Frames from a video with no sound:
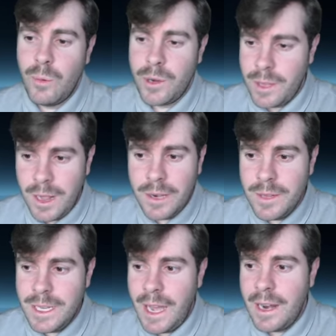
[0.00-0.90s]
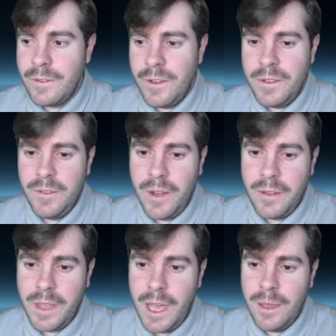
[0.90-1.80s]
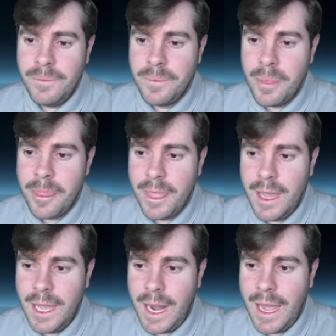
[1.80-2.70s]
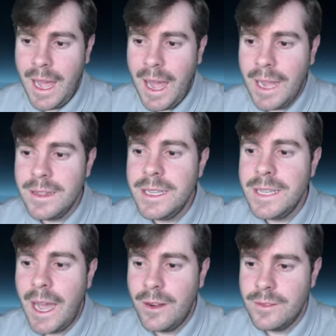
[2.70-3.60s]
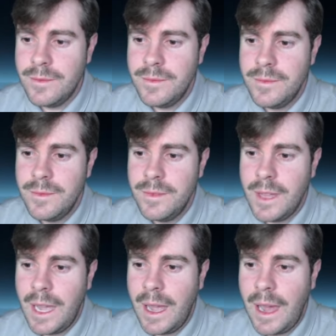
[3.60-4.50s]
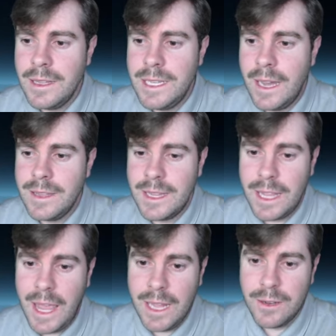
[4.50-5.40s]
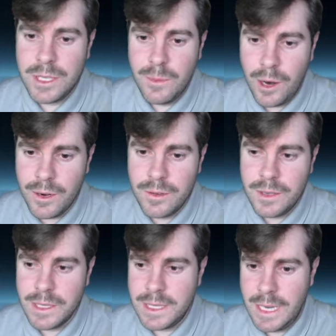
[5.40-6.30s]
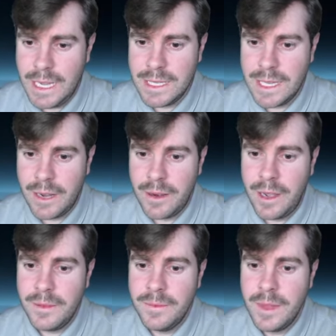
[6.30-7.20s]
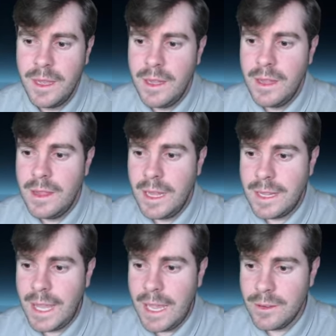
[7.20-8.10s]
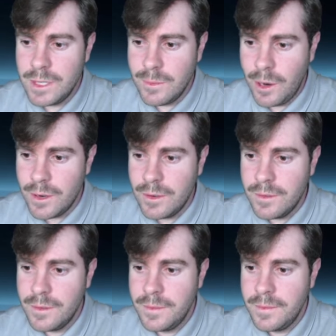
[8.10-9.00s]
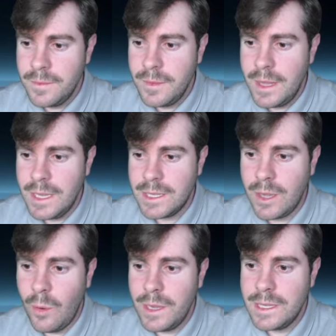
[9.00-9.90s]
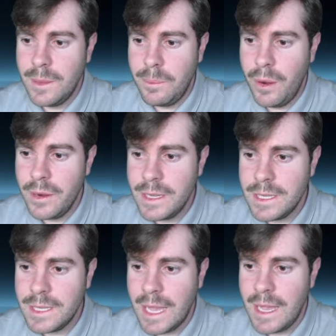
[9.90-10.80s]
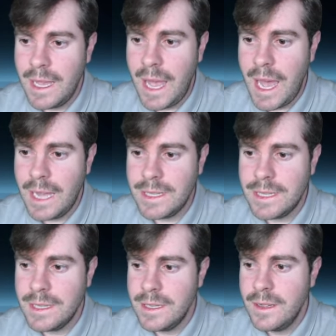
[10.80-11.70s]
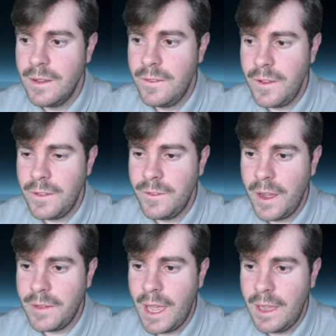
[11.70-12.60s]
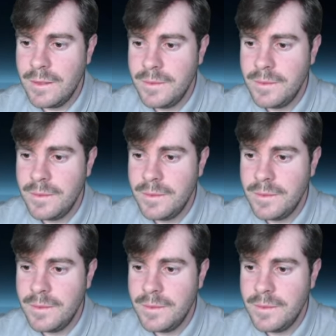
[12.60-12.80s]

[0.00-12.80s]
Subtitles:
clearly not at 55K, and I highly doubt that the candle tomorrow, because today is Saturday, that the candle tomorrow is going to put us at 55K.